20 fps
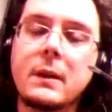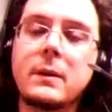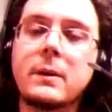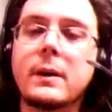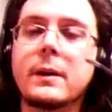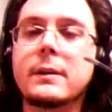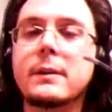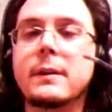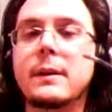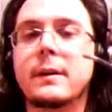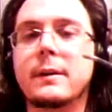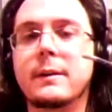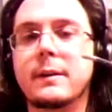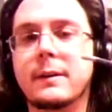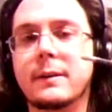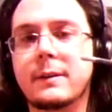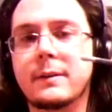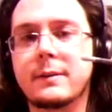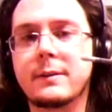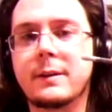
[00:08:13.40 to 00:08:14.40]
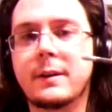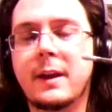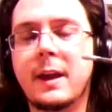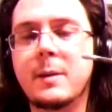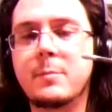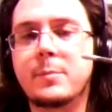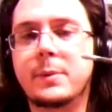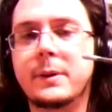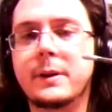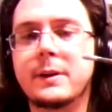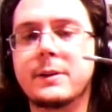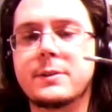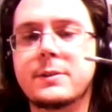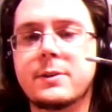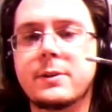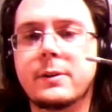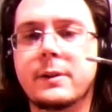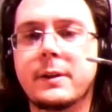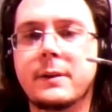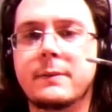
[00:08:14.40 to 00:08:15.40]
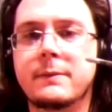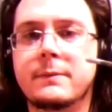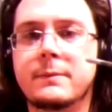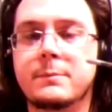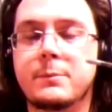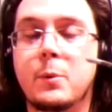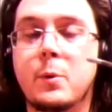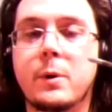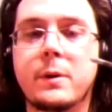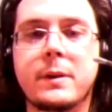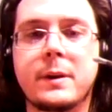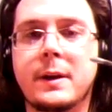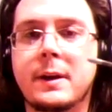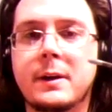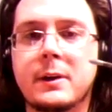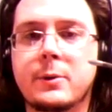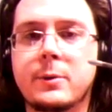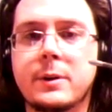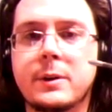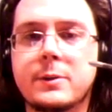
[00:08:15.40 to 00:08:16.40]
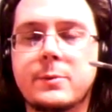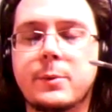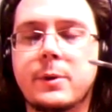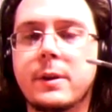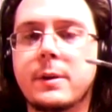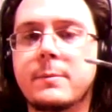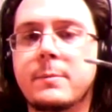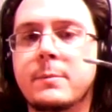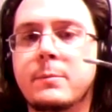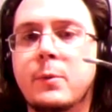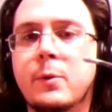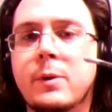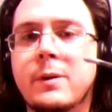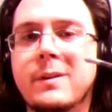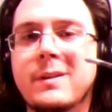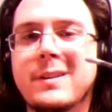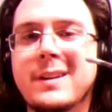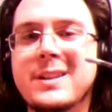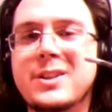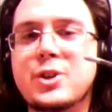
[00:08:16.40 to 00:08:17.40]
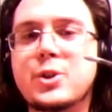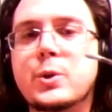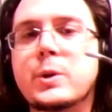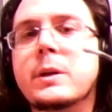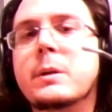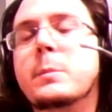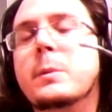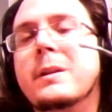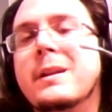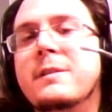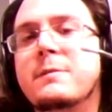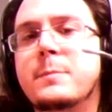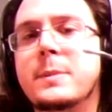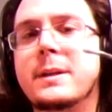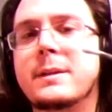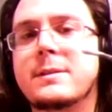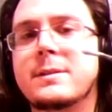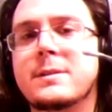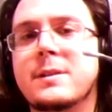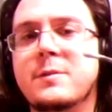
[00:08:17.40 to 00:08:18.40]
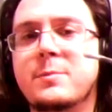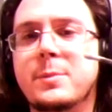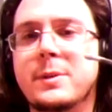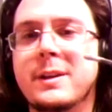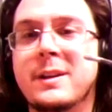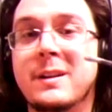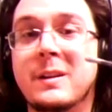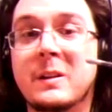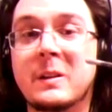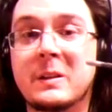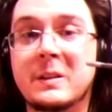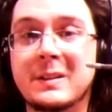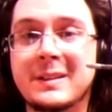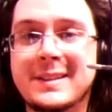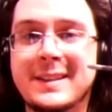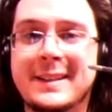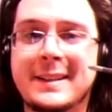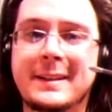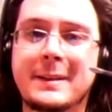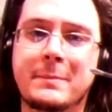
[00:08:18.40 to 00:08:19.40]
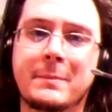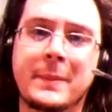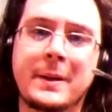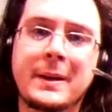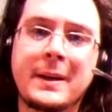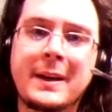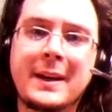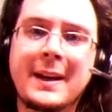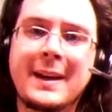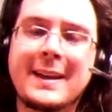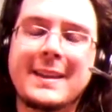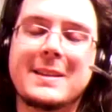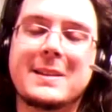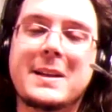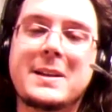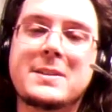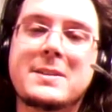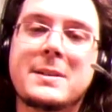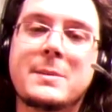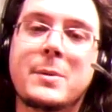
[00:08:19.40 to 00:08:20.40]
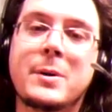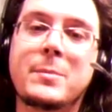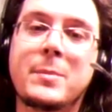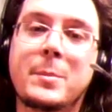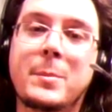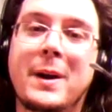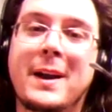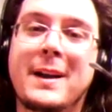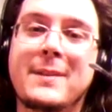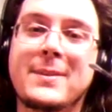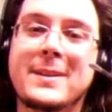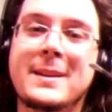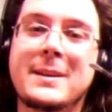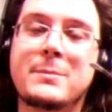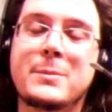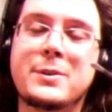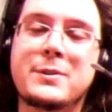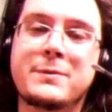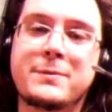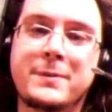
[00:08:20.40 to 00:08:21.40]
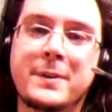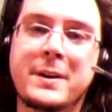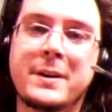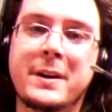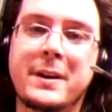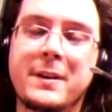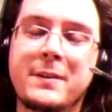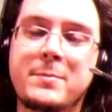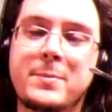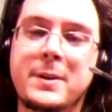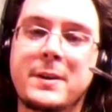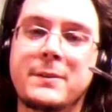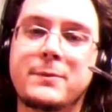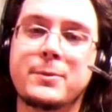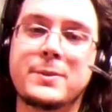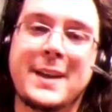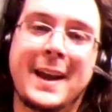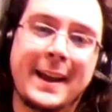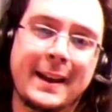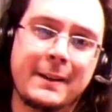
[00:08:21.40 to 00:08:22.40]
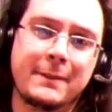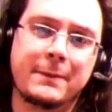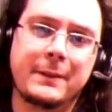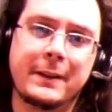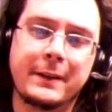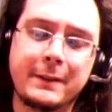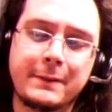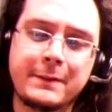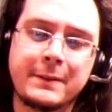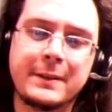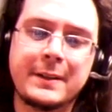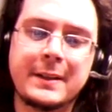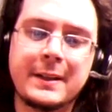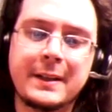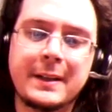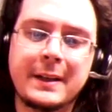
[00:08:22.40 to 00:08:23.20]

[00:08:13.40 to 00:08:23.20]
You get the idea. The, the gameplay is certainly more than adequate. It's one of the more enjoyable F P Ses I've played in a long time. The last time I remember having that much fun in an F P S was Half-Life,